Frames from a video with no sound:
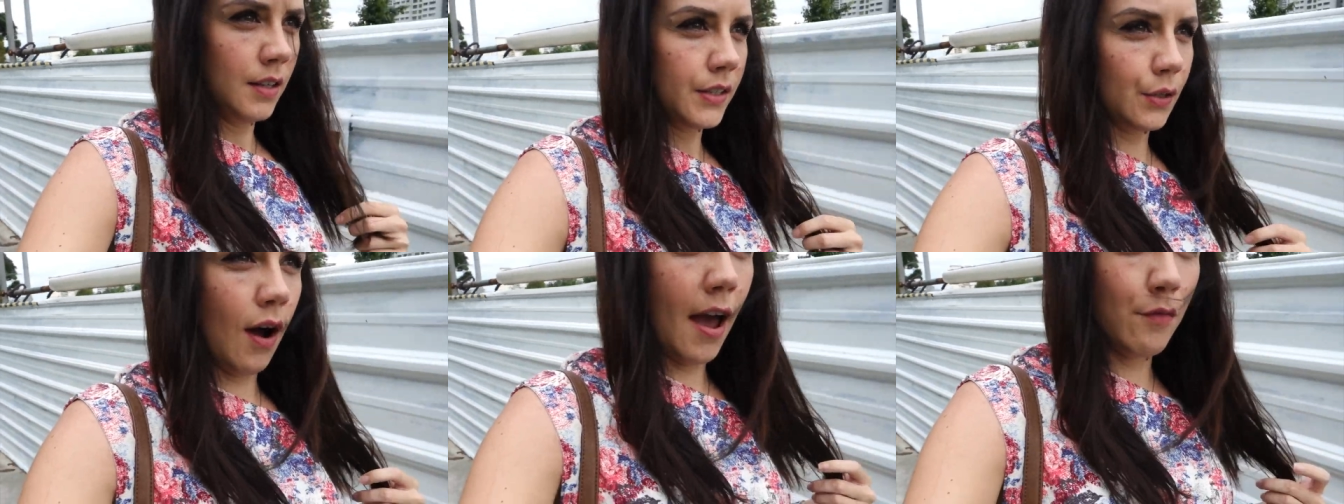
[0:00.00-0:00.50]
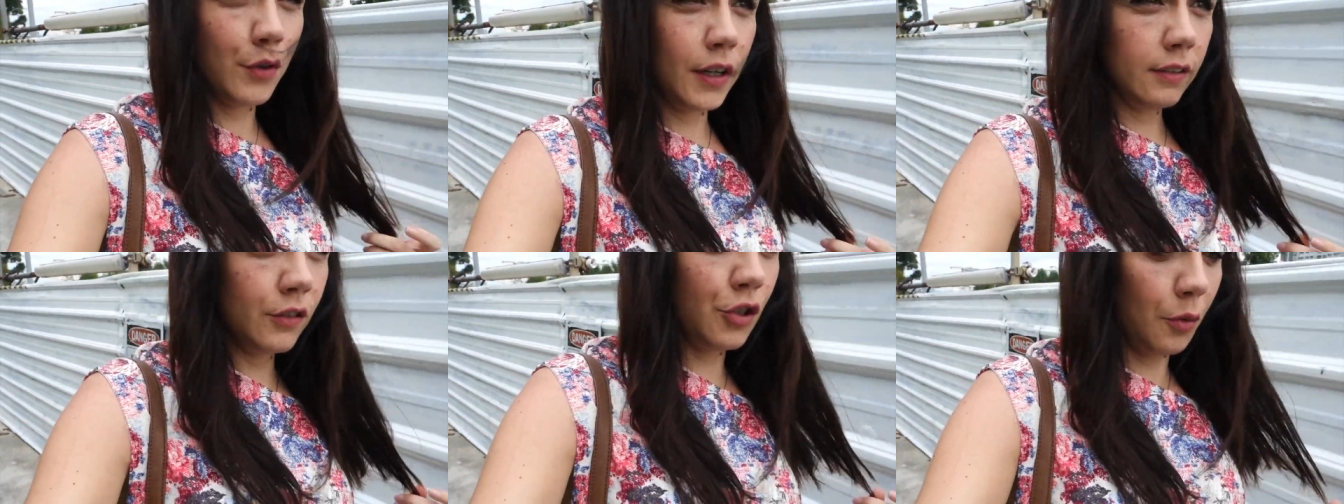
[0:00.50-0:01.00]
so
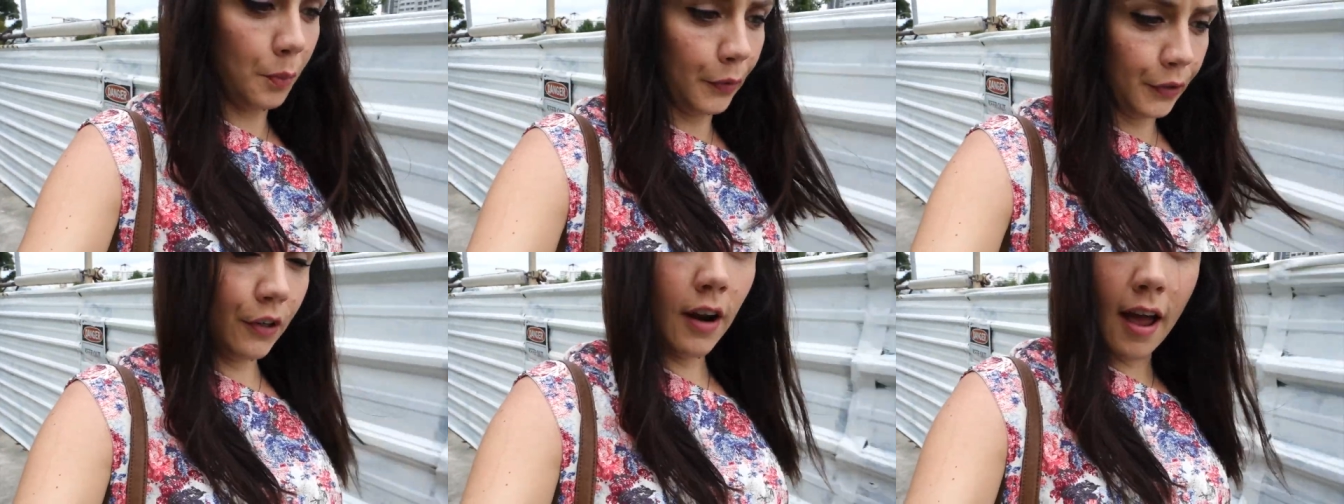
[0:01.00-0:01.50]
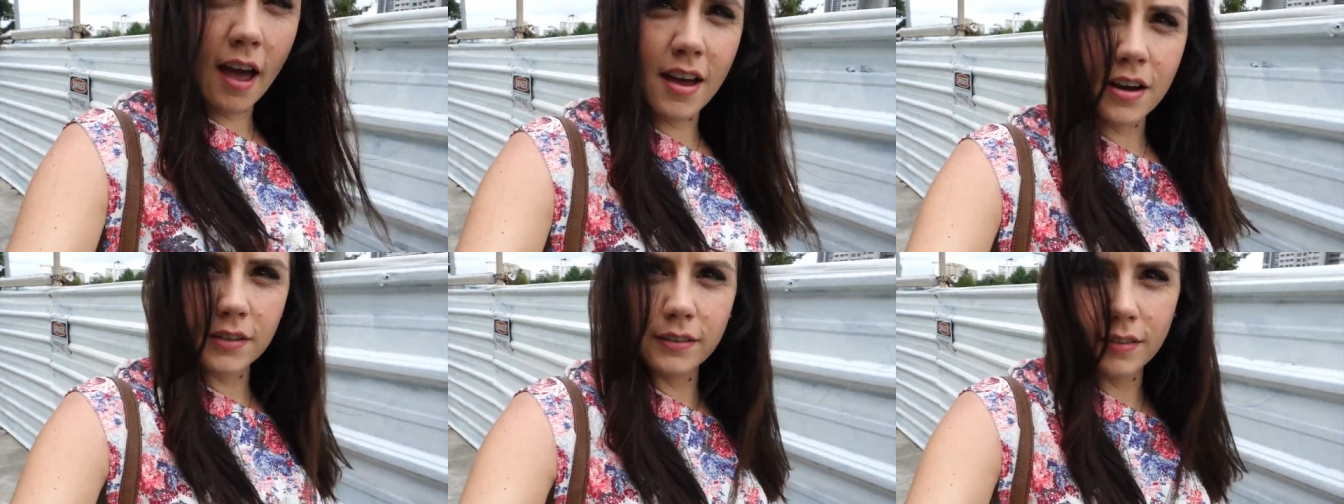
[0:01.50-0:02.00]
every entrepreneur
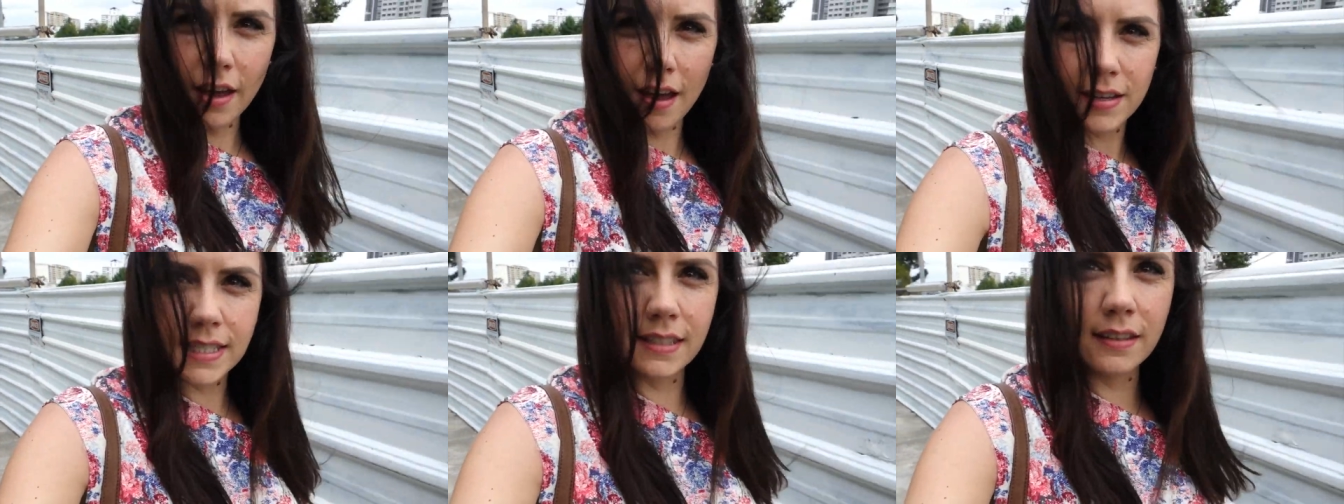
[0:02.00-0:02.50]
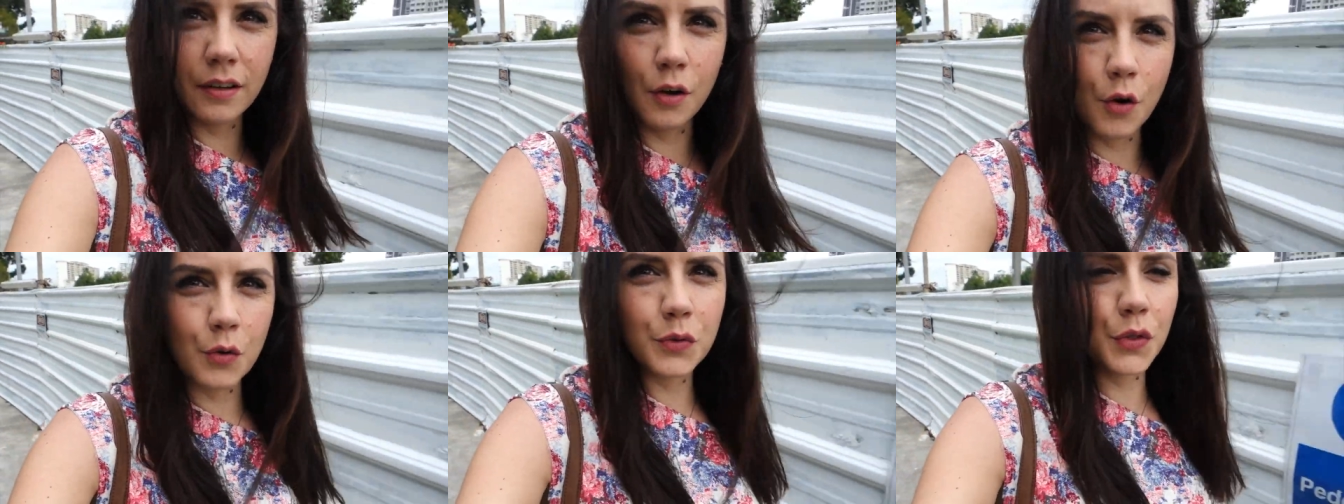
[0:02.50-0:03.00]
has
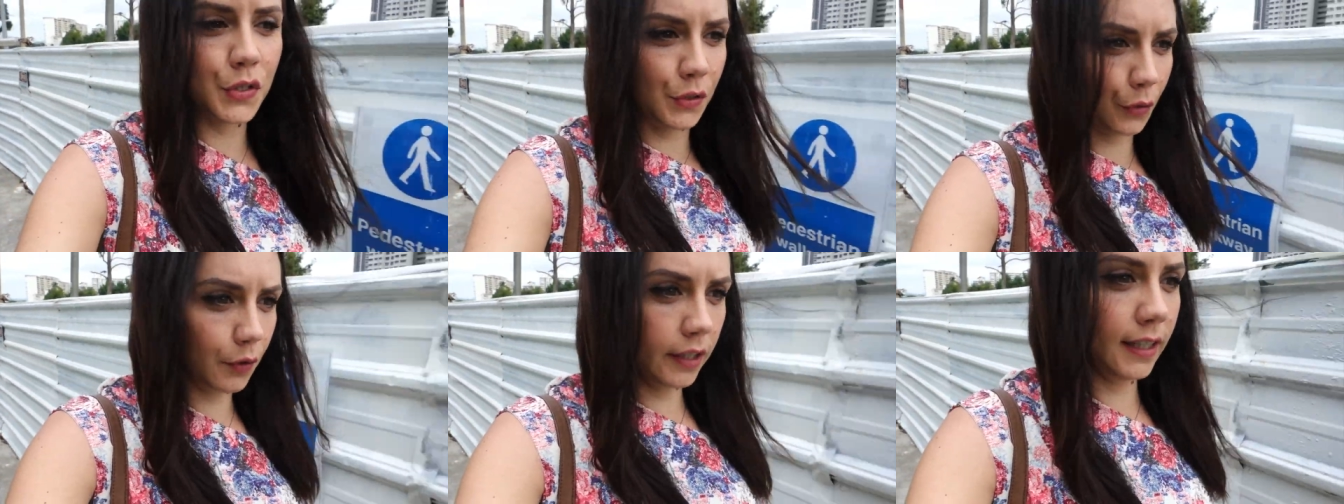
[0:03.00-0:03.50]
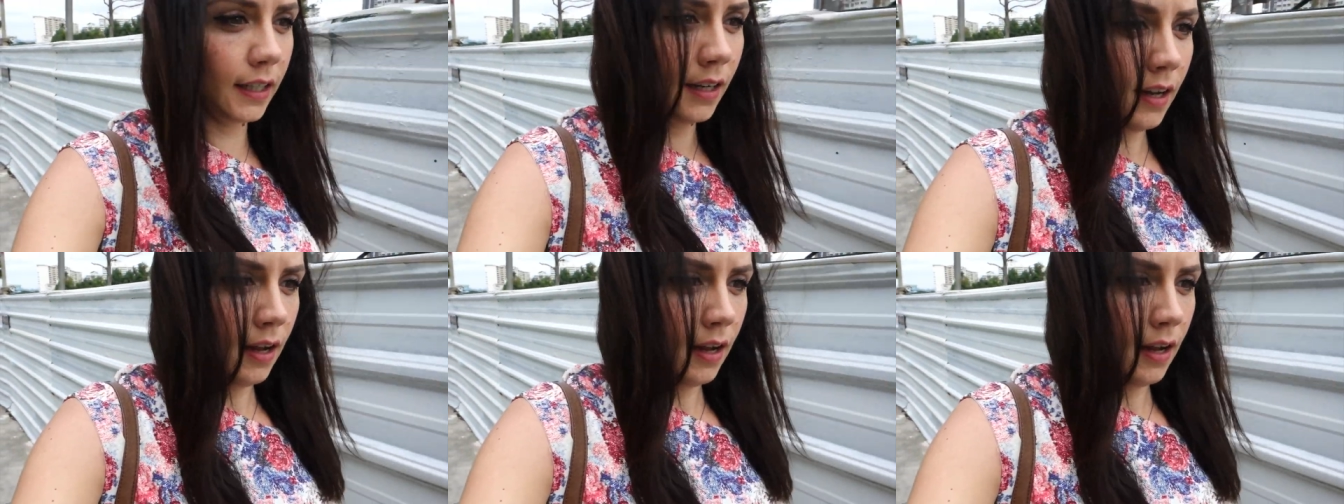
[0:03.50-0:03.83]
their own story